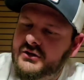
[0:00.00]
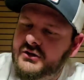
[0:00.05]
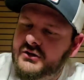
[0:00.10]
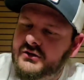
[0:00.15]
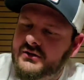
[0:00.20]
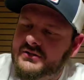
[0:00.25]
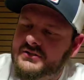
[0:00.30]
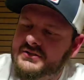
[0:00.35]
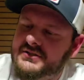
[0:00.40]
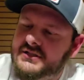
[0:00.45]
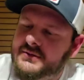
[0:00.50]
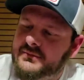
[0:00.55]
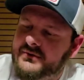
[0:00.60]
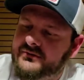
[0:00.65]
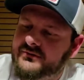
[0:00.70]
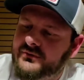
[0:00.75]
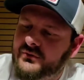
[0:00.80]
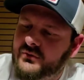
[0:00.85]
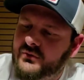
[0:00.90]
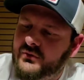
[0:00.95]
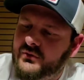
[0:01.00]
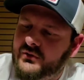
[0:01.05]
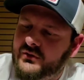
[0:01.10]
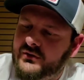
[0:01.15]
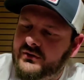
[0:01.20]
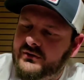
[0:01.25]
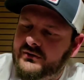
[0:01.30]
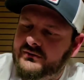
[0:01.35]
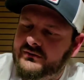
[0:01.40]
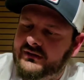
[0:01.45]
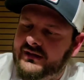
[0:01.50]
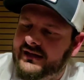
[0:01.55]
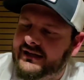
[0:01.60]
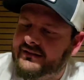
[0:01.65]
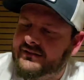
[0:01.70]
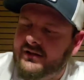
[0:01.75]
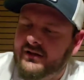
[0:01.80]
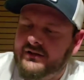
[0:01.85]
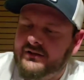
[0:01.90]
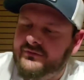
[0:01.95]
Hooks number 4,
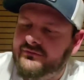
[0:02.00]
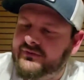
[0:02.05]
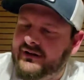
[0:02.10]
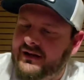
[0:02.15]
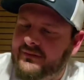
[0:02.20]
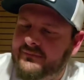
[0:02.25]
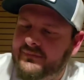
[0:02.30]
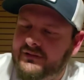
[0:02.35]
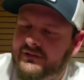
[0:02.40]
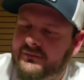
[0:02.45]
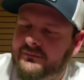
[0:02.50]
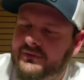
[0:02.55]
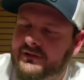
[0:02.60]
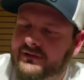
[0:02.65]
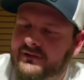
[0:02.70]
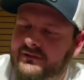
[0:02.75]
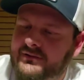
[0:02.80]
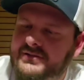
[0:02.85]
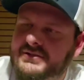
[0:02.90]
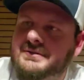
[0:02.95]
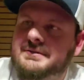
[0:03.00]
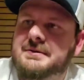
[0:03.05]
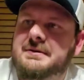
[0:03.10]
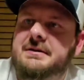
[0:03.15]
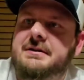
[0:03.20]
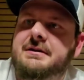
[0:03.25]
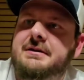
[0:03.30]
length 105 millimeters.